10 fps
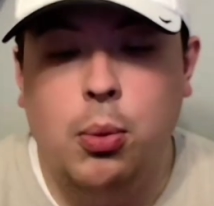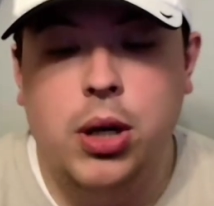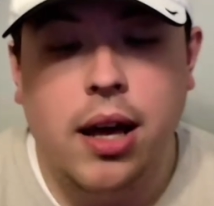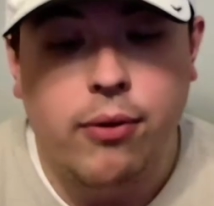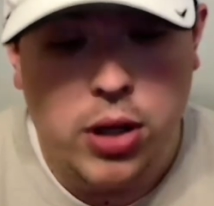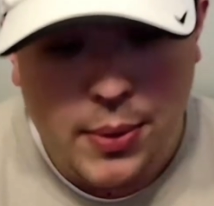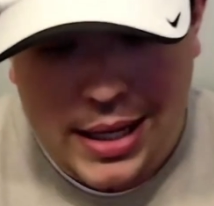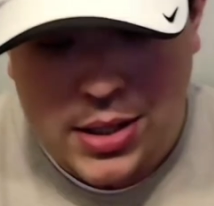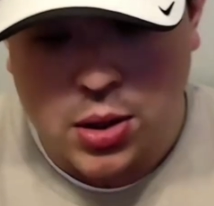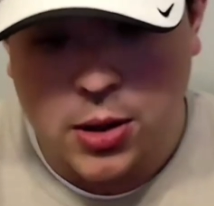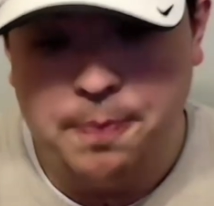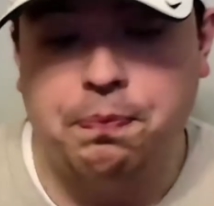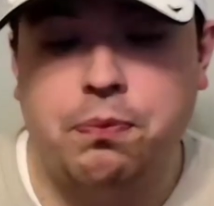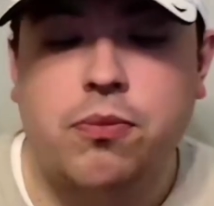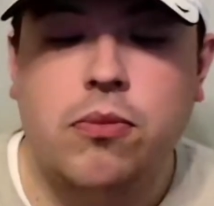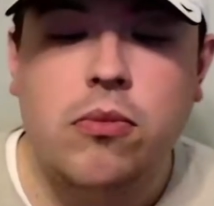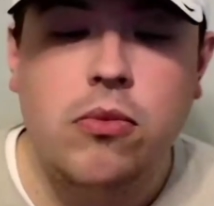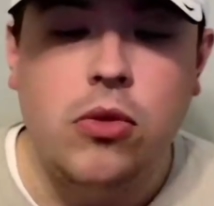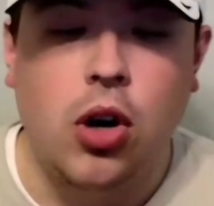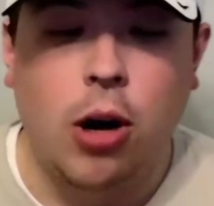whenever you enter
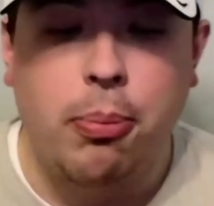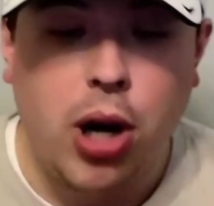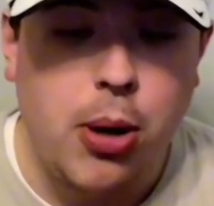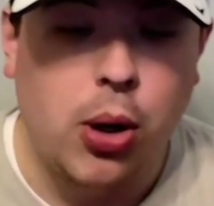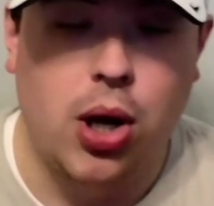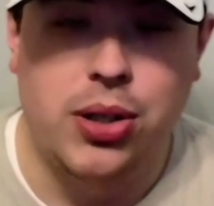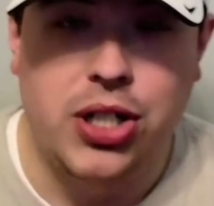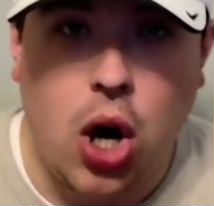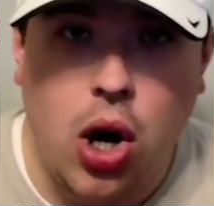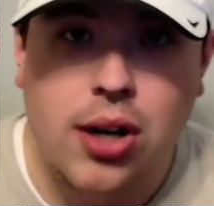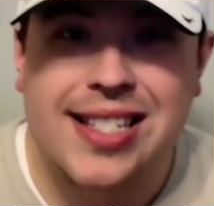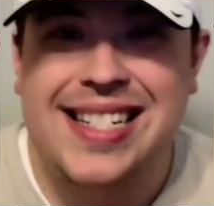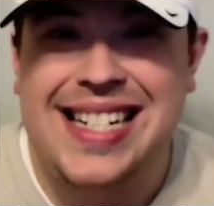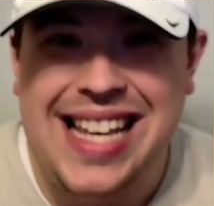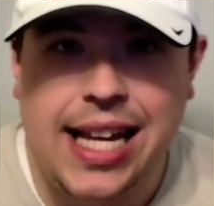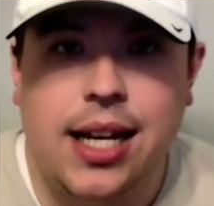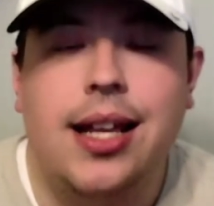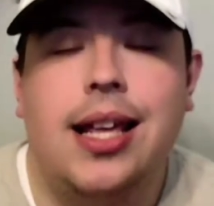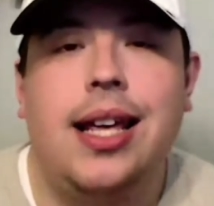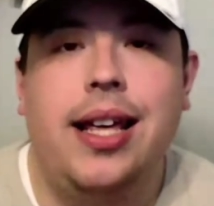our promo code DAWGS10
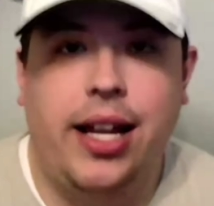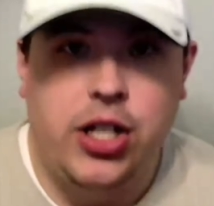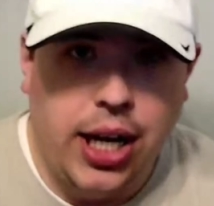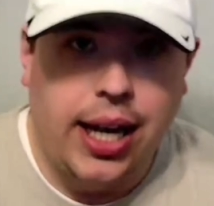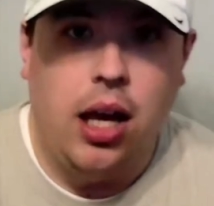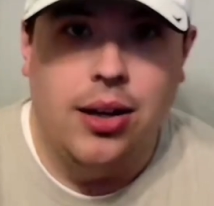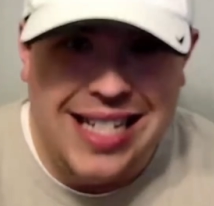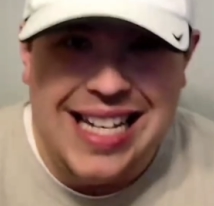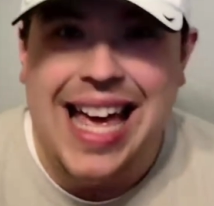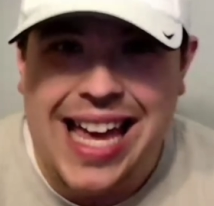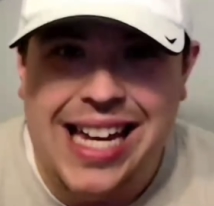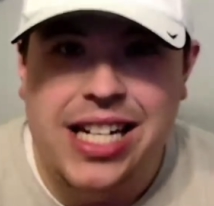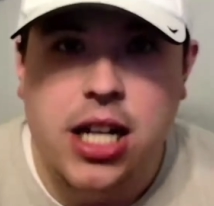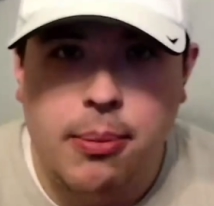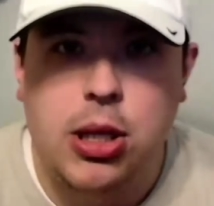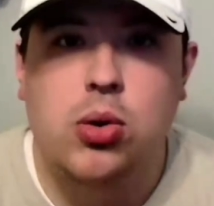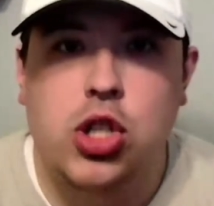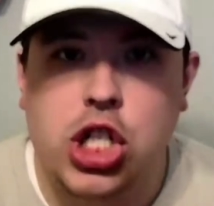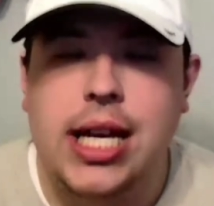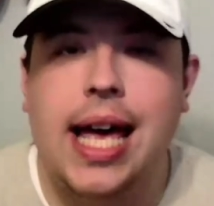at checkout,
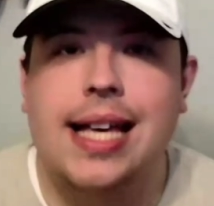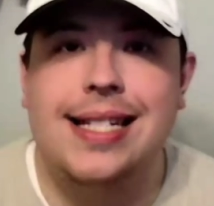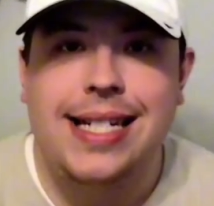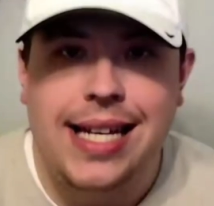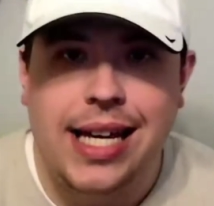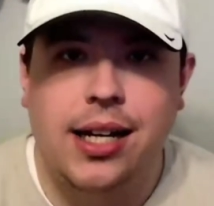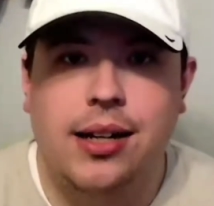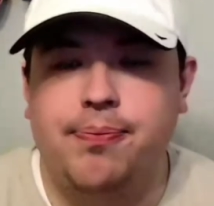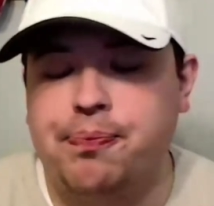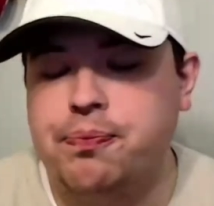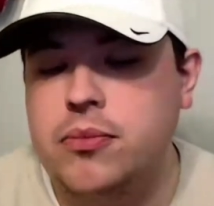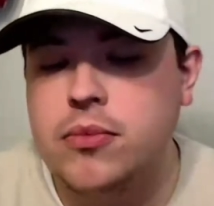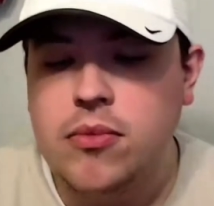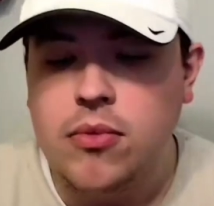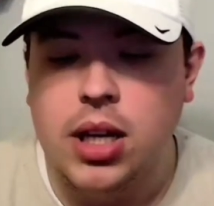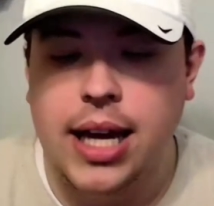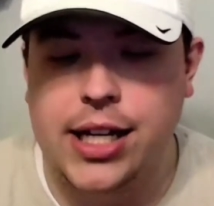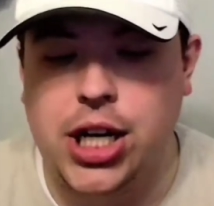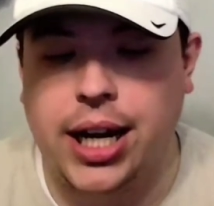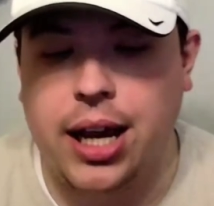DAWGS10 at
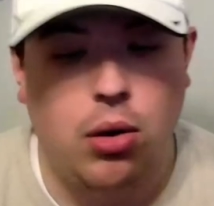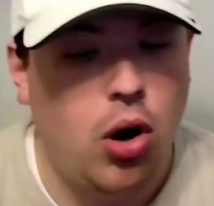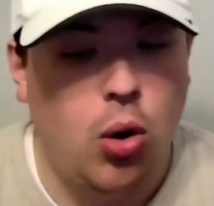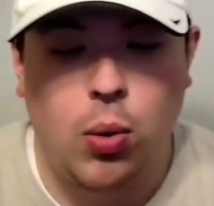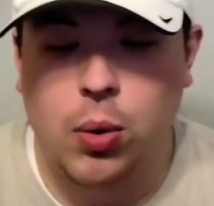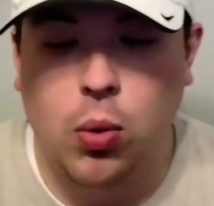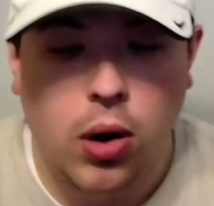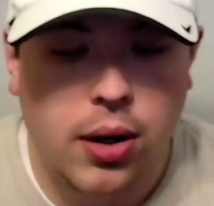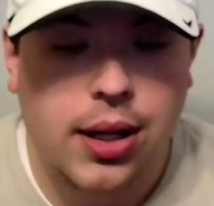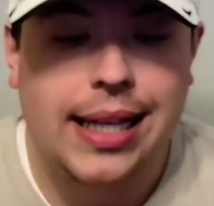checkout, all one word.